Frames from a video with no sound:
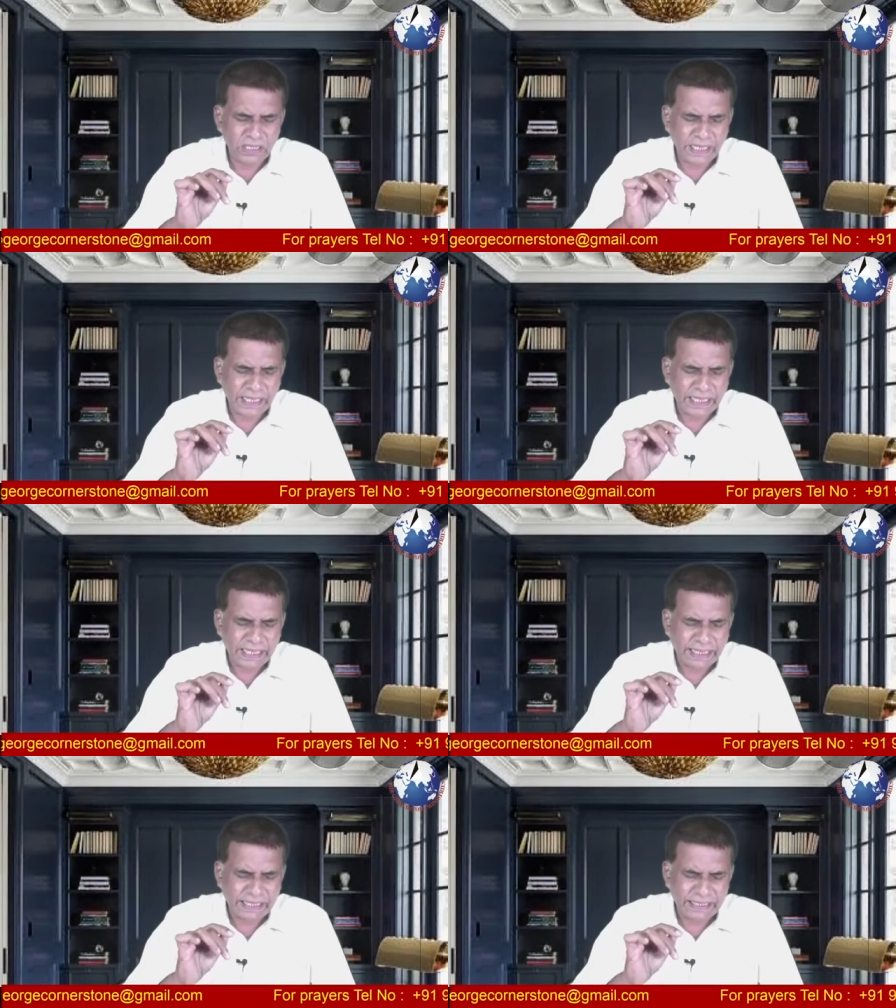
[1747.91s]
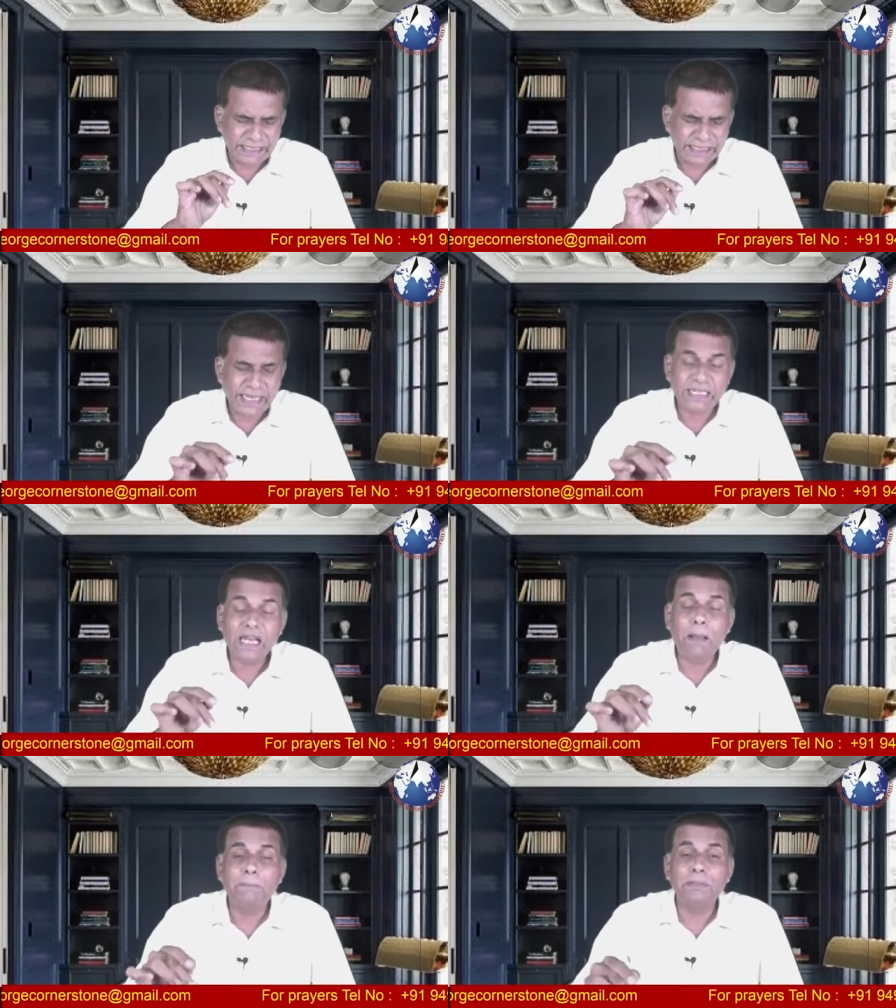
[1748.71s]
re,
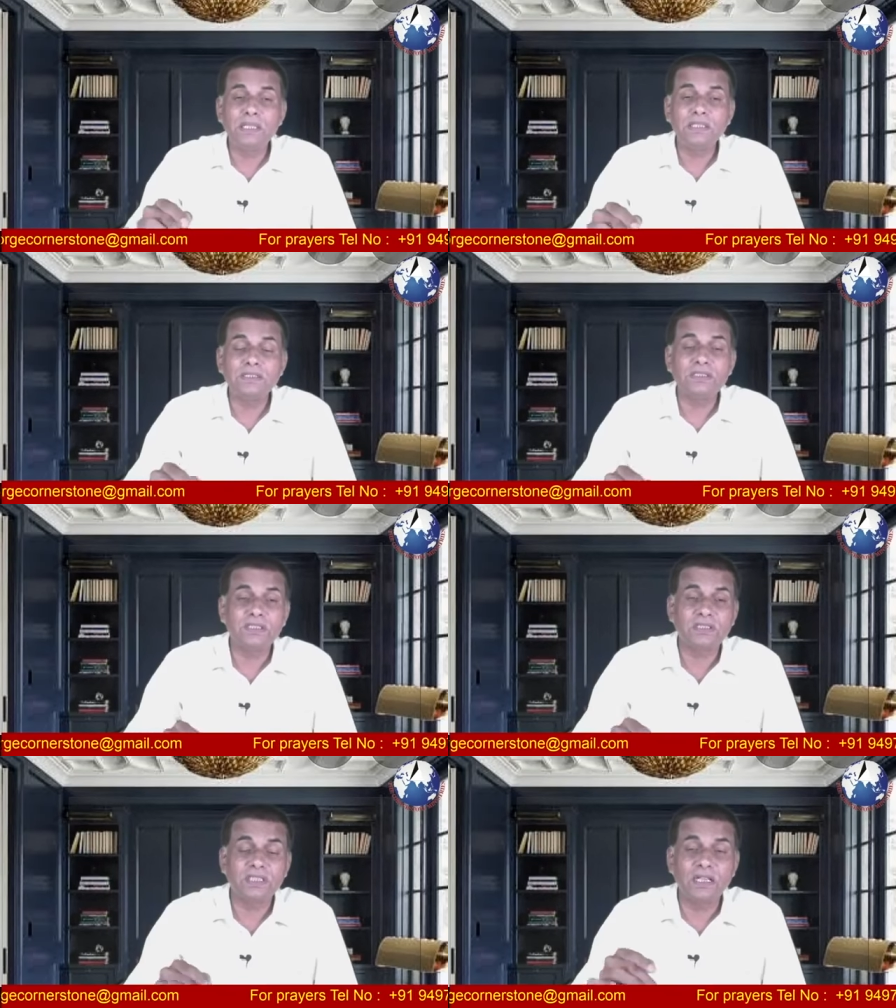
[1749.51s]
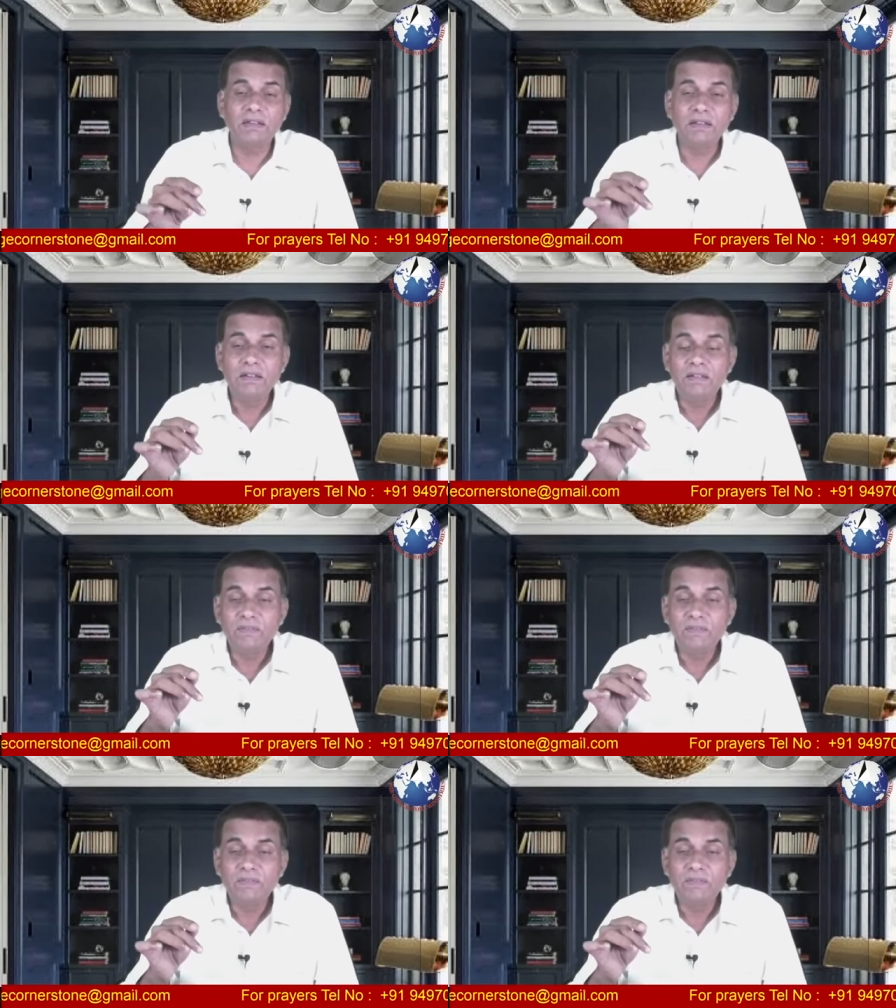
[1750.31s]
retapples the,